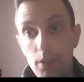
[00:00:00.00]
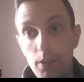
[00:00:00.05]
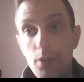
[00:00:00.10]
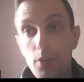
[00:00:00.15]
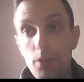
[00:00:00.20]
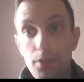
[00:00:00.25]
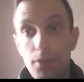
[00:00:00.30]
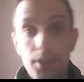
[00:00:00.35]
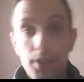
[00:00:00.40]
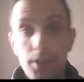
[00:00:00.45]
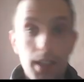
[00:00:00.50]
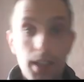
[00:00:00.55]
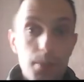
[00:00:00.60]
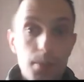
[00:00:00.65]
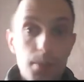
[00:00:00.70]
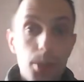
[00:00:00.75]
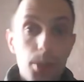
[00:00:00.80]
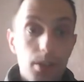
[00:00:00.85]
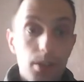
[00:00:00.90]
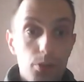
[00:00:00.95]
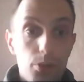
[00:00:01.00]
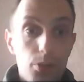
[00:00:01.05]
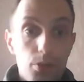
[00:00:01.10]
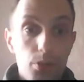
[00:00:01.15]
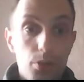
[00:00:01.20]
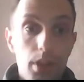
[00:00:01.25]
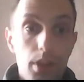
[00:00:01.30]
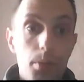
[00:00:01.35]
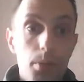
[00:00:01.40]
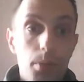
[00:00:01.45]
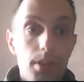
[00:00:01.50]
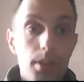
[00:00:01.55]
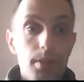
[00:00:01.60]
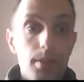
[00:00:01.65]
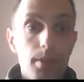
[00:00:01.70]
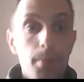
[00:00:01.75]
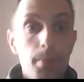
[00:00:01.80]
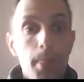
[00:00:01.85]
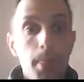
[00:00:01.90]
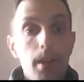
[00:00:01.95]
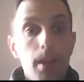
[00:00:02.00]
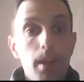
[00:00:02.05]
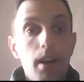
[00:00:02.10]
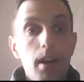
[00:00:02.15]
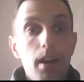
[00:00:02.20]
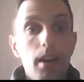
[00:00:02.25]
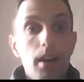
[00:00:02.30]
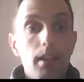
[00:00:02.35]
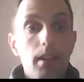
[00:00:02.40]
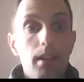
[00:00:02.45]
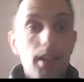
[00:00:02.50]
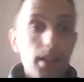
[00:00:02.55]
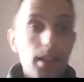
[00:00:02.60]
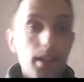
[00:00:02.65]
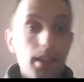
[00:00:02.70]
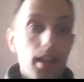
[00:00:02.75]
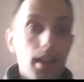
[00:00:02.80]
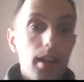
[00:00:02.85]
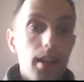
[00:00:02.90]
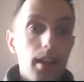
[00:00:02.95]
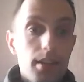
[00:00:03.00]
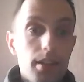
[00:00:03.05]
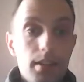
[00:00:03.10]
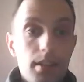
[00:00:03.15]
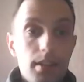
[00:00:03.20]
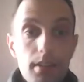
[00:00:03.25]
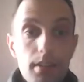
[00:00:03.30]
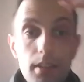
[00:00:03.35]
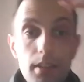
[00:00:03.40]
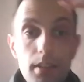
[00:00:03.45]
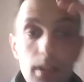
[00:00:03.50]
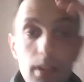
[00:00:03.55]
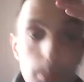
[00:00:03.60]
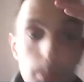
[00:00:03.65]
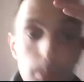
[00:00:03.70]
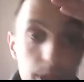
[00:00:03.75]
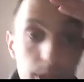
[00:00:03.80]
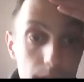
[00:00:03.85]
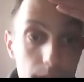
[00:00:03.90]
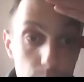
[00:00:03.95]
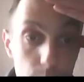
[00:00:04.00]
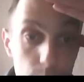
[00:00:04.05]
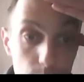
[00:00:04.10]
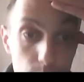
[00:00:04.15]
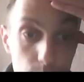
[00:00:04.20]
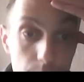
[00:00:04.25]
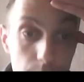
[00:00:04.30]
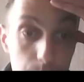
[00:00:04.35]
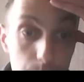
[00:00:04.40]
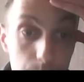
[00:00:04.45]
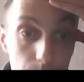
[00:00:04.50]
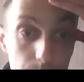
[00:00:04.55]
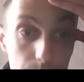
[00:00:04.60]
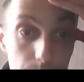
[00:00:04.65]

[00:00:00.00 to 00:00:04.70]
of k-spanning tournaments. Let X be a tournament.